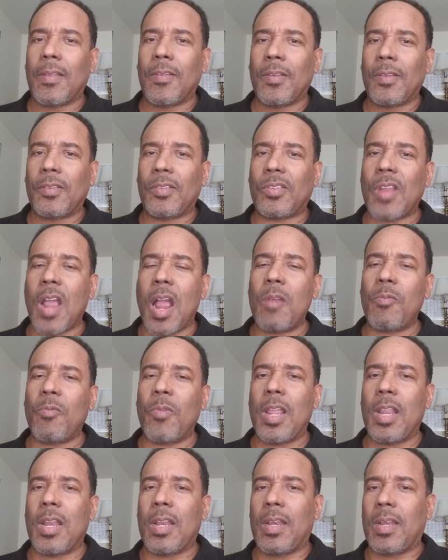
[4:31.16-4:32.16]
starting
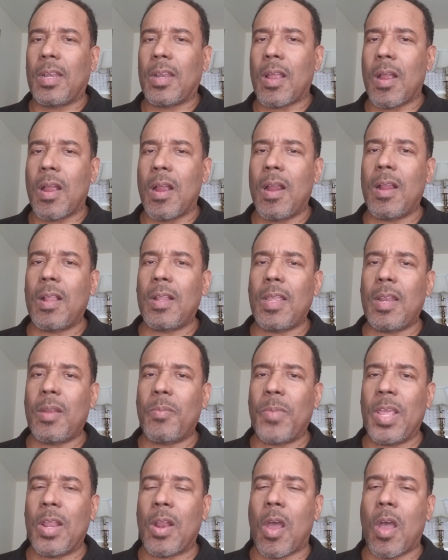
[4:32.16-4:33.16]
with early to
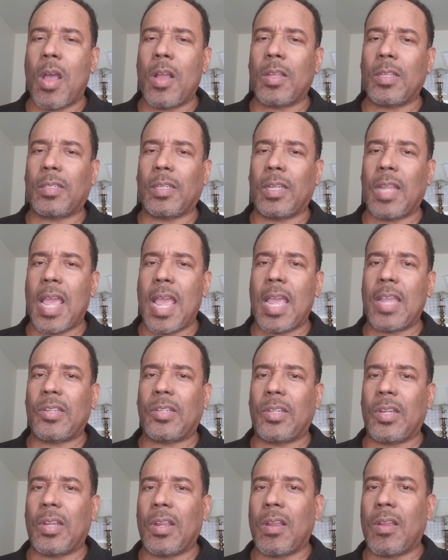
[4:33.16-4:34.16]
mid August of
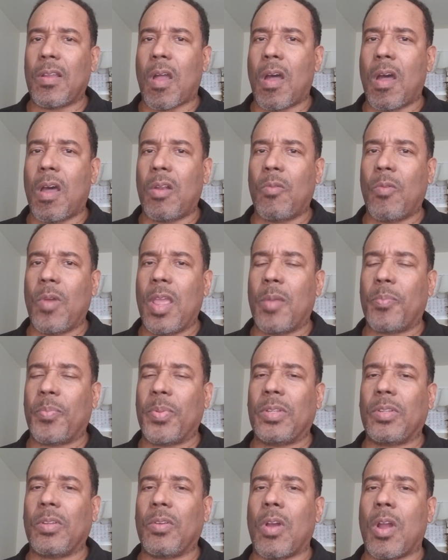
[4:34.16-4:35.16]
last year, all the way up
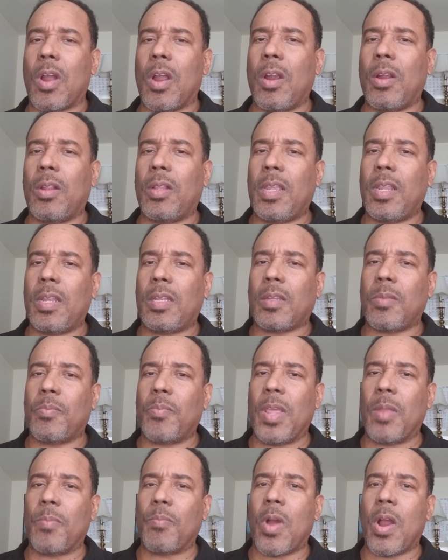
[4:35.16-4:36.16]
until early to
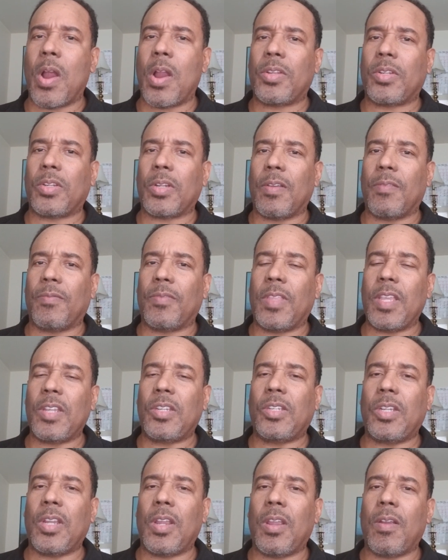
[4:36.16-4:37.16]
mid March of
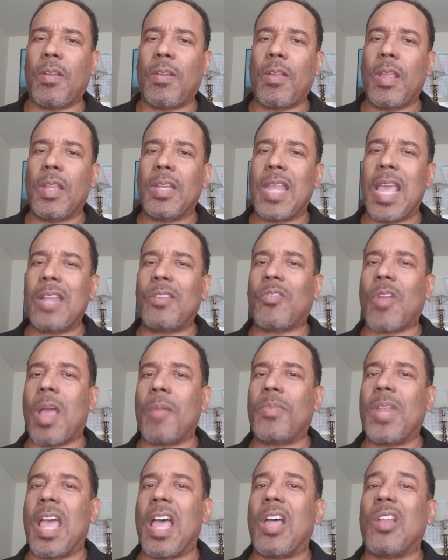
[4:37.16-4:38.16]
this year, that
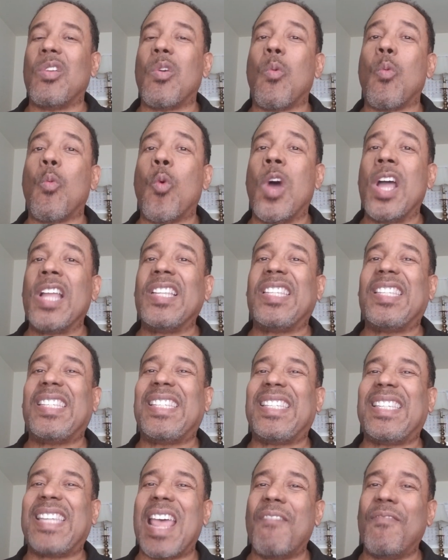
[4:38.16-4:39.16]
dropped down to
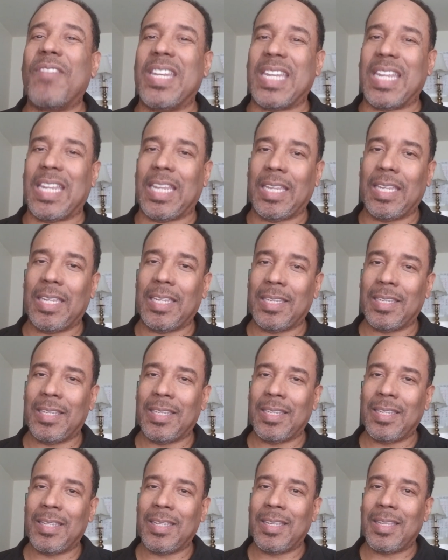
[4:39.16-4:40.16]
170.
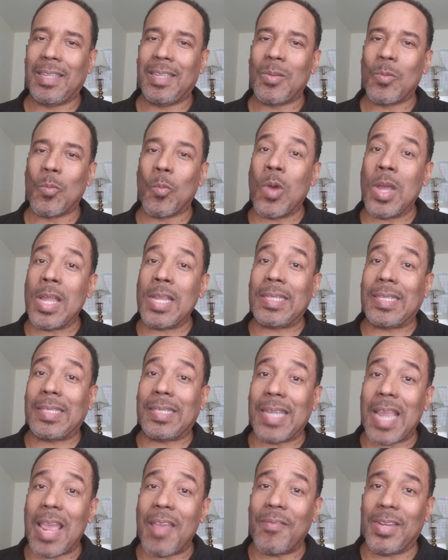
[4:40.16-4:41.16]

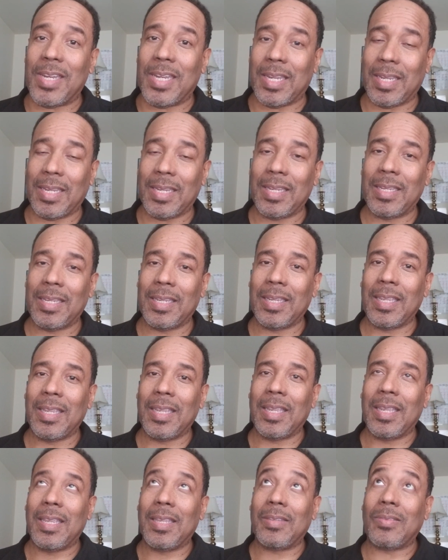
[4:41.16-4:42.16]
170.
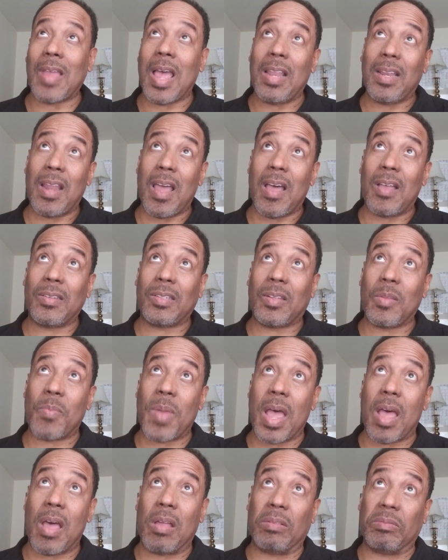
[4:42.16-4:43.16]
So I lost
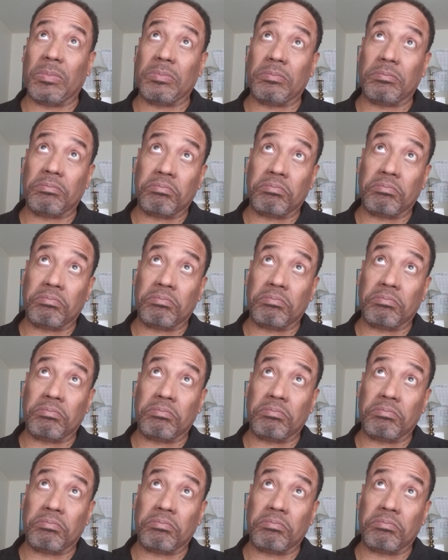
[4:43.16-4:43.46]
about